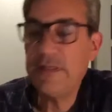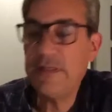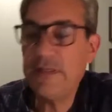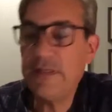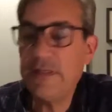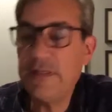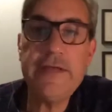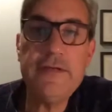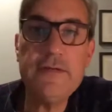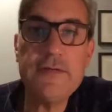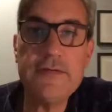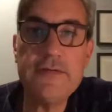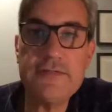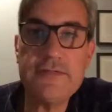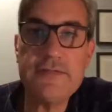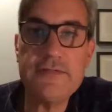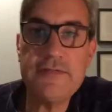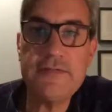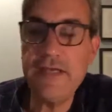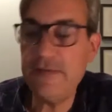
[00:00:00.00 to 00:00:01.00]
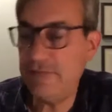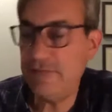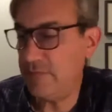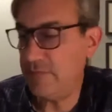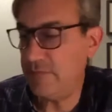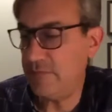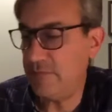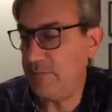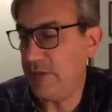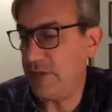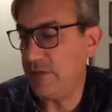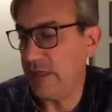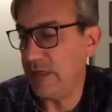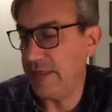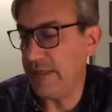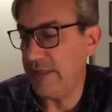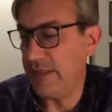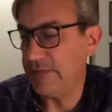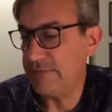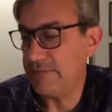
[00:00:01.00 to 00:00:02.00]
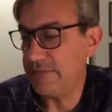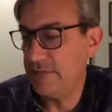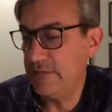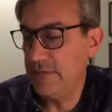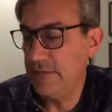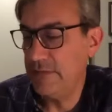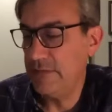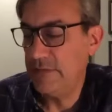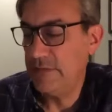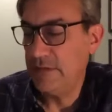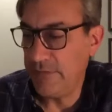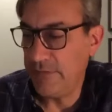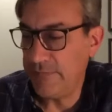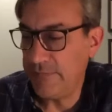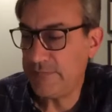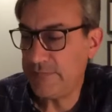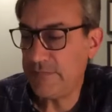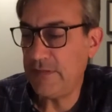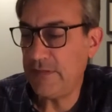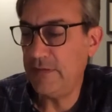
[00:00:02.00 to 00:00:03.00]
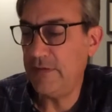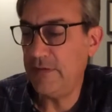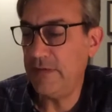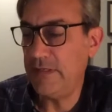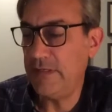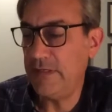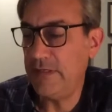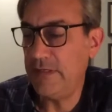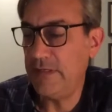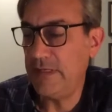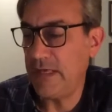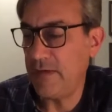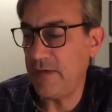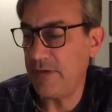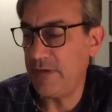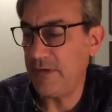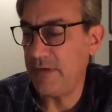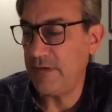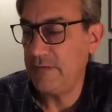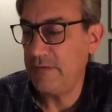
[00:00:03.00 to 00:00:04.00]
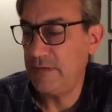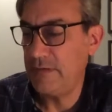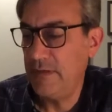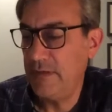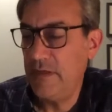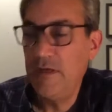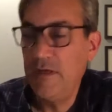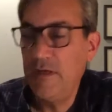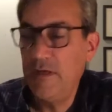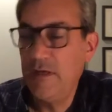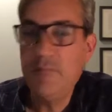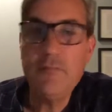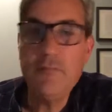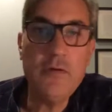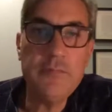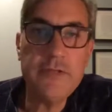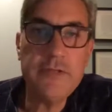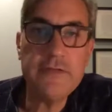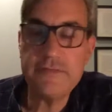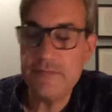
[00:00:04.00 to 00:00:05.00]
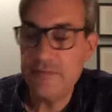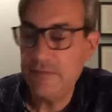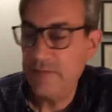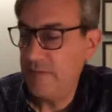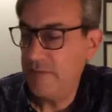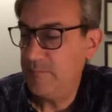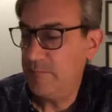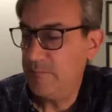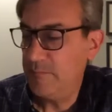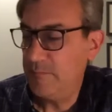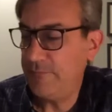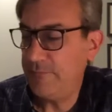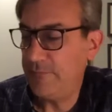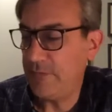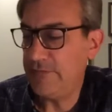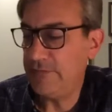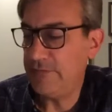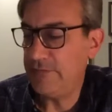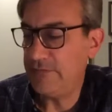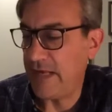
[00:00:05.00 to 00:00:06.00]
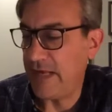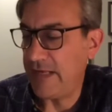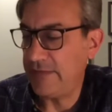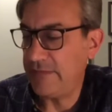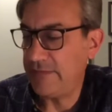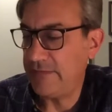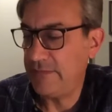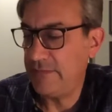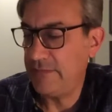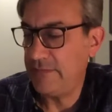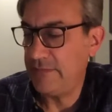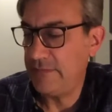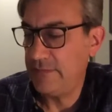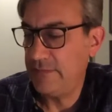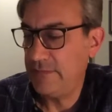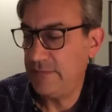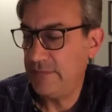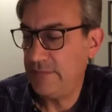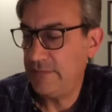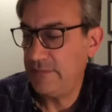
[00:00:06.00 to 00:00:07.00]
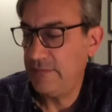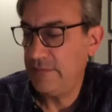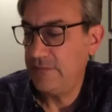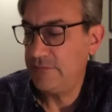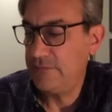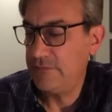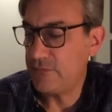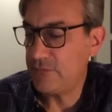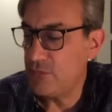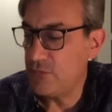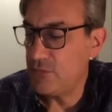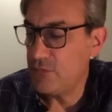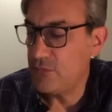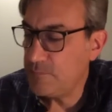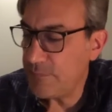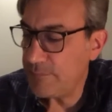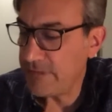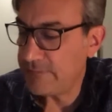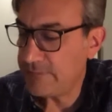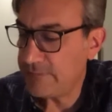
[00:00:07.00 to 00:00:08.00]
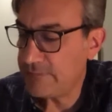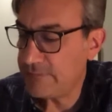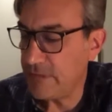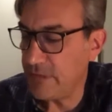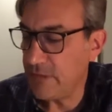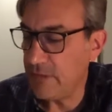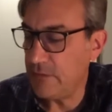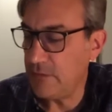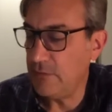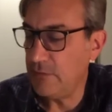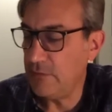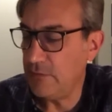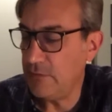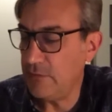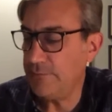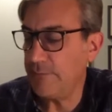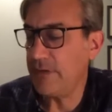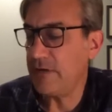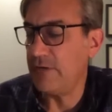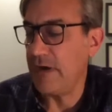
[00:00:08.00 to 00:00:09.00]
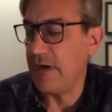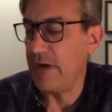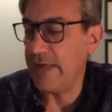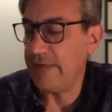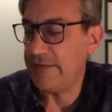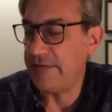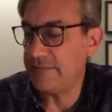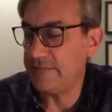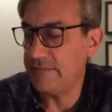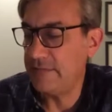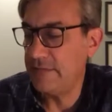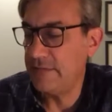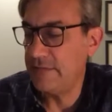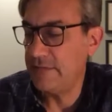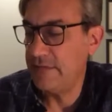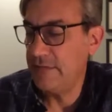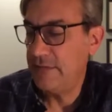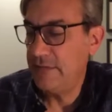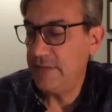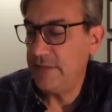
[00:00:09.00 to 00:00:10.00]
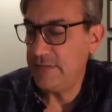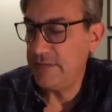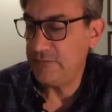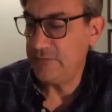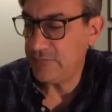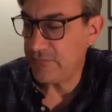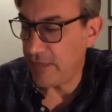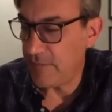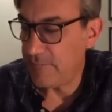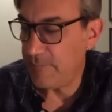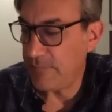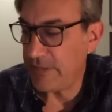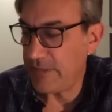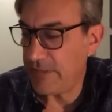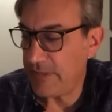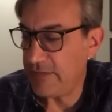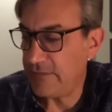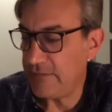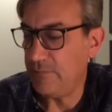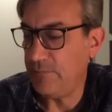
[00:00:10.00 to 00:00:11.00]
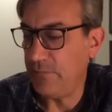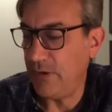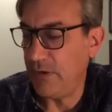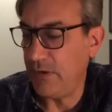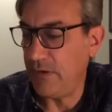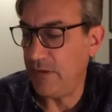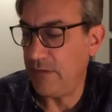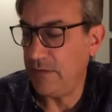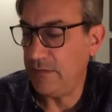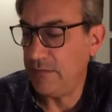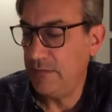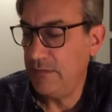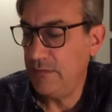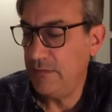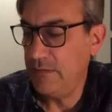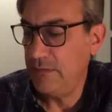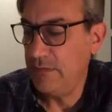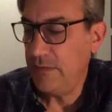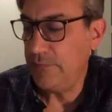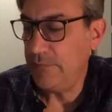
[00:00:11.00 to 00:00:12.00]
Online, you can see Tamir Rice on the security camera, moments before he's shot. Scoop a bit of snow from the grass and shape it into a ball